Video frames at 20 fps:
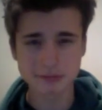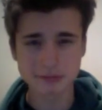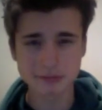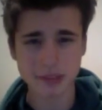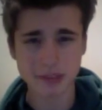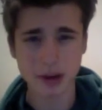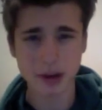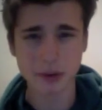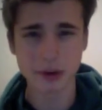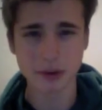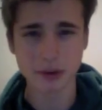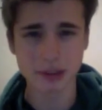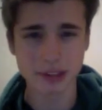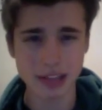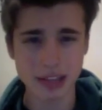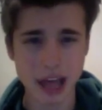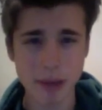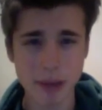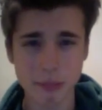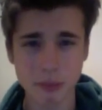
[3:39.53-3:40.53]
I don't know,
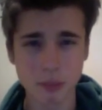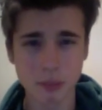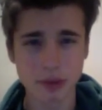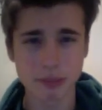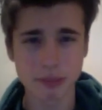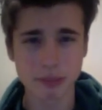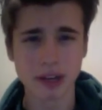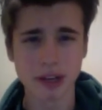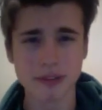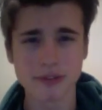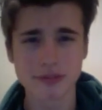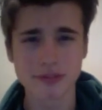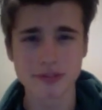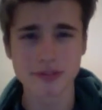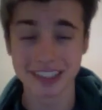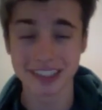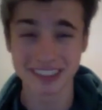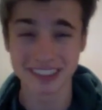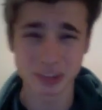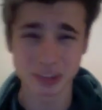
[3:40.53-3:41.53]
clap with my
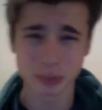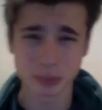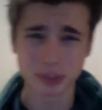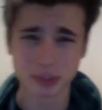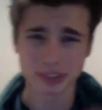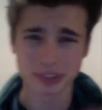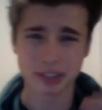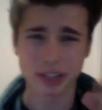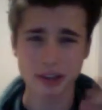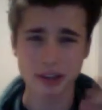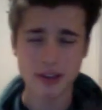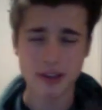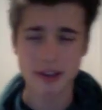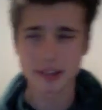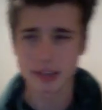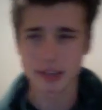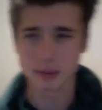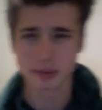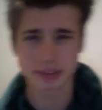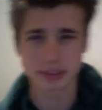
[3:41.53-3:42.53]
fist. It's weird. It's like,
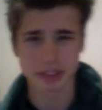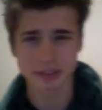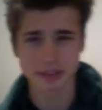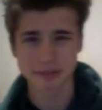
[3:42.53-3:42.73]
okay, one sec.